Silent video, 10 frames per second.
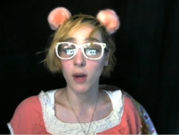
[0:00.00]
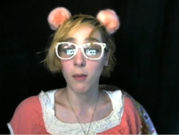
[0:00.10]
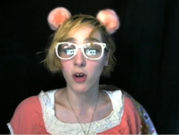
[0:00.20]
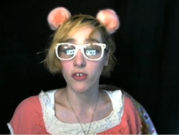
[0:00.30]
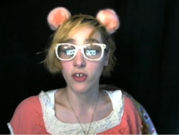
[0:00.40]

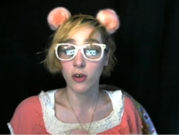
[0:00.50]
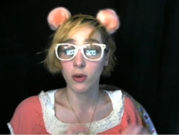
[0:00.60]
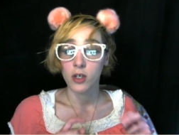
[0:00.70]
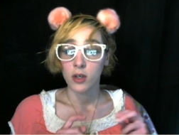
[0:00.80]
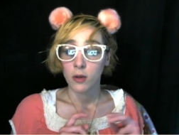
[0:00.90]
I'm also
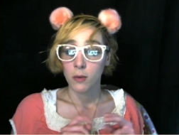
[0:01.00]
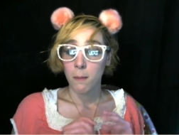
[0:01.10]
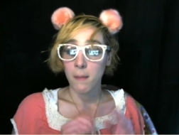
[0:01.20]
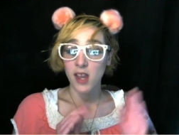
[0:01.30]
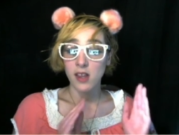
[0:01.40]

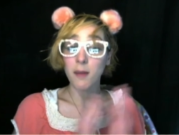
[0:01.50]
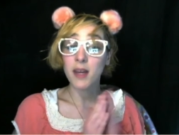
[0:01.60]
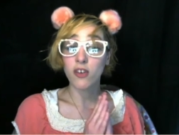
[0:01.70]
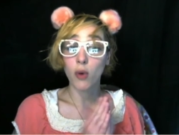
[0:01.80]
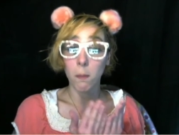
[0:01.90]
made them
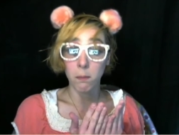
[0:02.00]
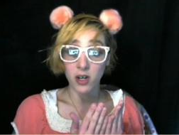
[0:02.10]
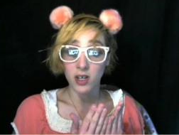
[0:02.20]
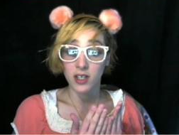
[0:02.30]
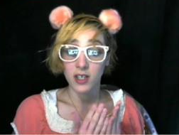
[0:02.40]
into a
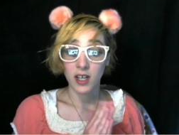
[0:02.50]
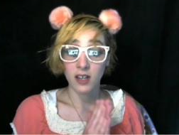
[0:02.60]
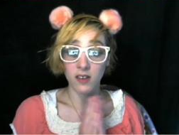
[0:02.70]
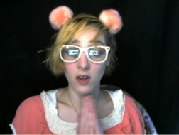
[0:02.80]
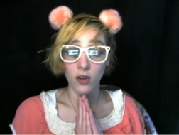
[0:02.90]
book
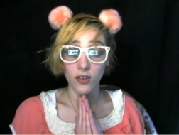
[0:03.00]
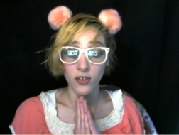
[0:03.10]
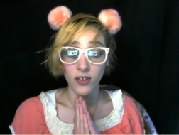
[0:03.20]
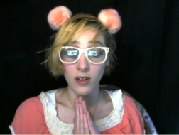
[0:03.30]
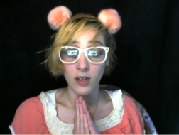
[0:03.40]
and
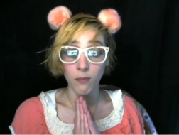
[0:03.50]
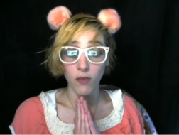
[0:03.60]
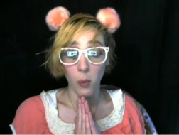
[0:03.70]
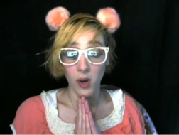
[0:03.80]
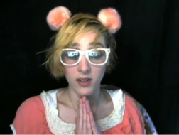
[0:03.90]
also selling them
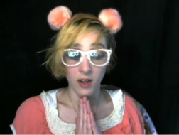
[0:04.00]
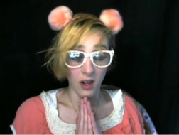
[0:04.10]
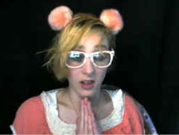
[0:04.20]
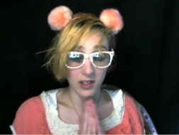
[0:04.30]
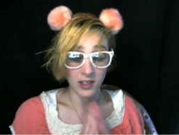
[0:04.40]
for one
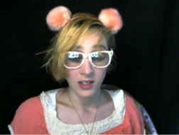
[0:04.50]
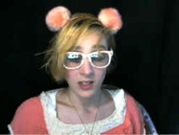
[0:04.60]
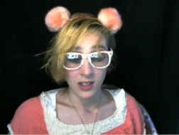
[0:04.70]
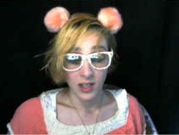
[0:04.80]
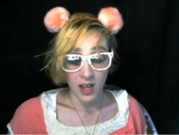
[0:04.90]
dollar.
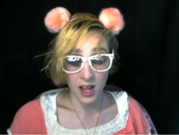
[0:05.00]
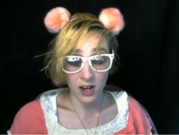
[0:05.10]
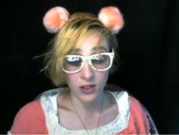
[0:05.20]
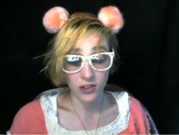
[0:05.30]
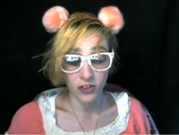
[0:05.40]

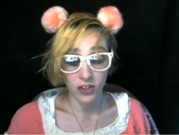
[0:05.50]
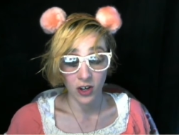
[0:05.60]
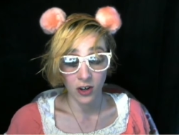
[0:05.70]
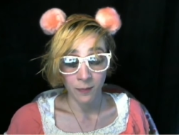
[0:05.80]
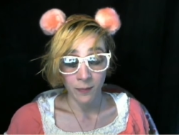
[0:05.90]
And
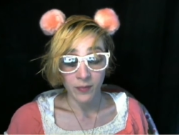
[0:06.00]
also,